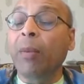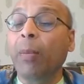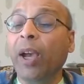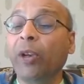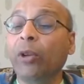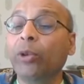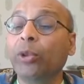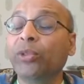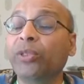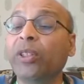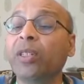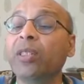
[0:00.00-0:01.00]

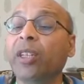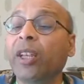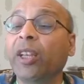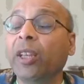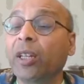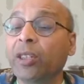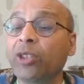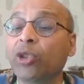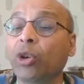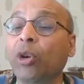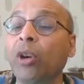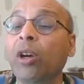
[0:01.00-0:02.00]
micronutrients in nuts.
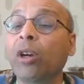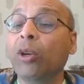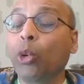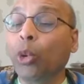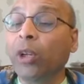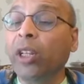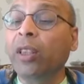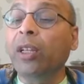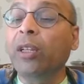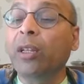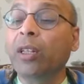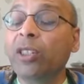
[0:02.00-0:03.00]
So rotate
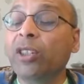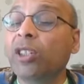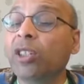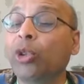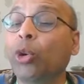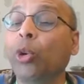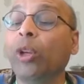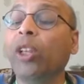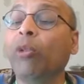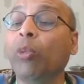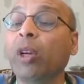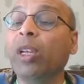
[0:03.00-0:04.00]
the nuts, just don't
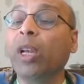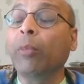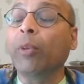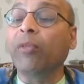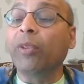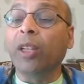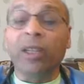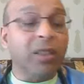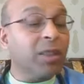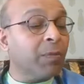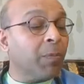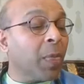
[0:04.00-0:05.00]
eat one type of
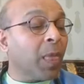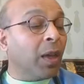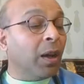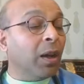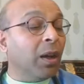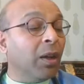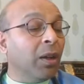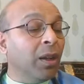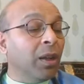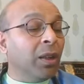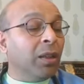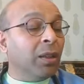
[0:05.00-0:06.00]
nuts.
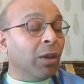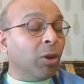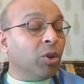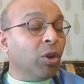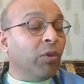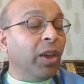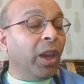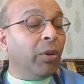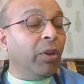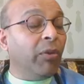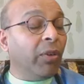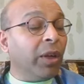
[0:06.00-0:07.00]
Also, we have
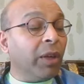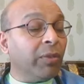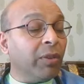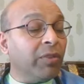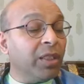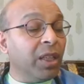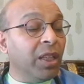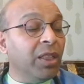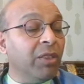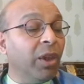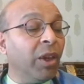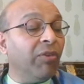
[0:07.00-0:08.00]
different type of
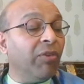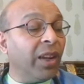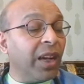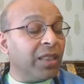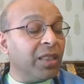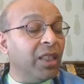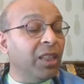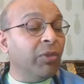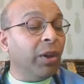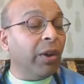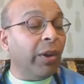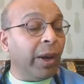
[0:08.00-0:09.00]
seeds. We have flax seeds,
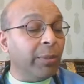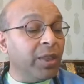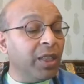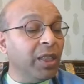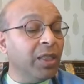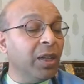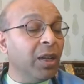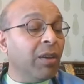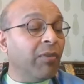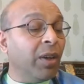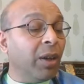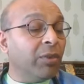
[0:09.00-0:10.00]
we have hemp seeds,
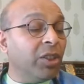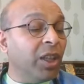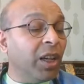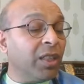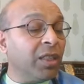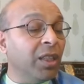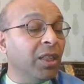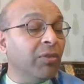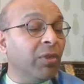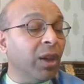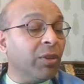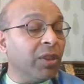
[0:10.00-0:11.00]
we have chia seeds,
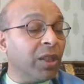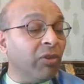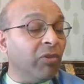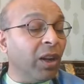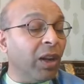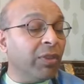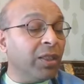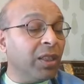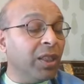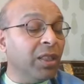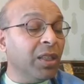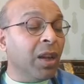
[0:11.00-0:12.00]
we have sunflower
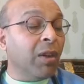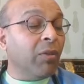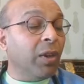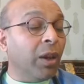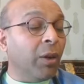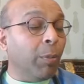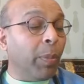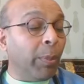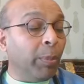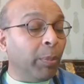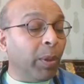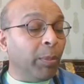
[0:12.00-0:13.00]
seeds, we have
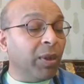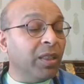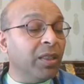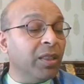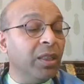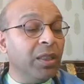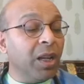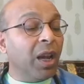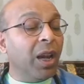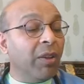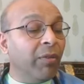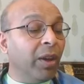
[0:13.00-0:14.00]
pumpkin seeds,
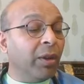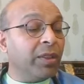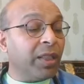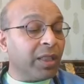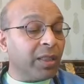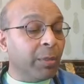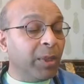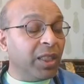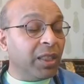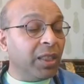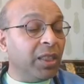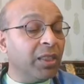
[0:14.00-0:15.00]
and we have sesame
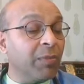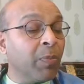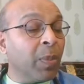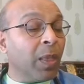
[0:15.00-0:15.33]
seeds.